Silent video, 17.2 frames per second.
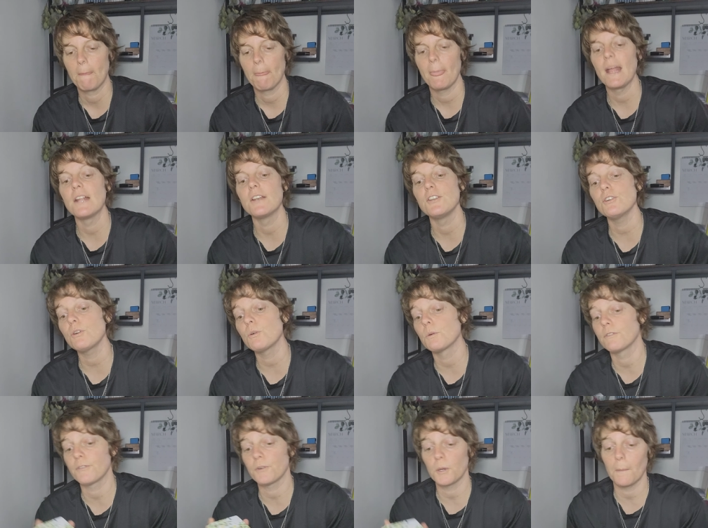And you're
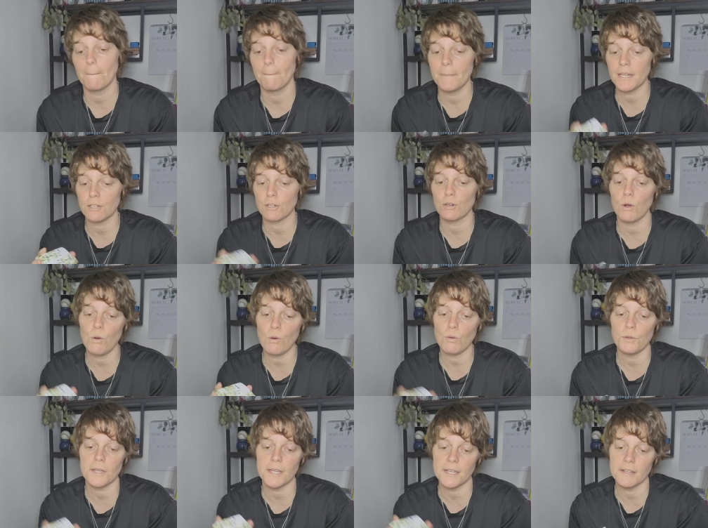going for a bigger goal
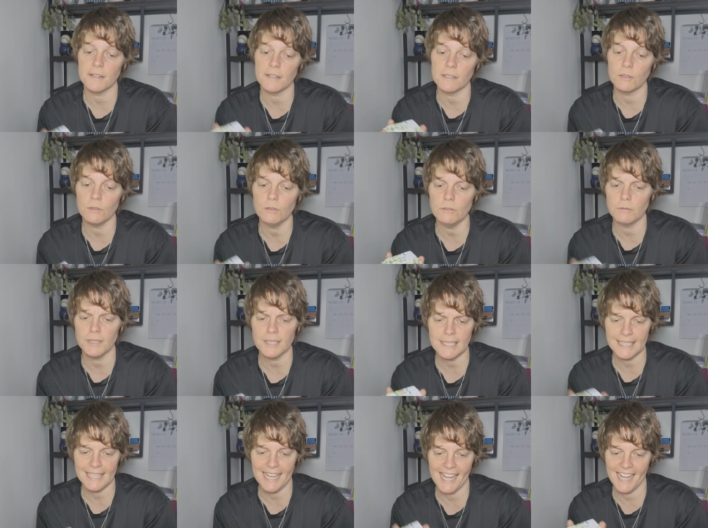here. Ooh, what's
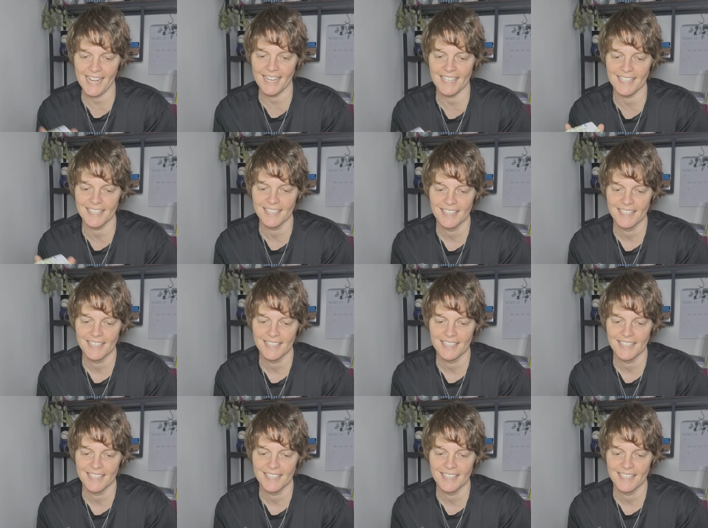that?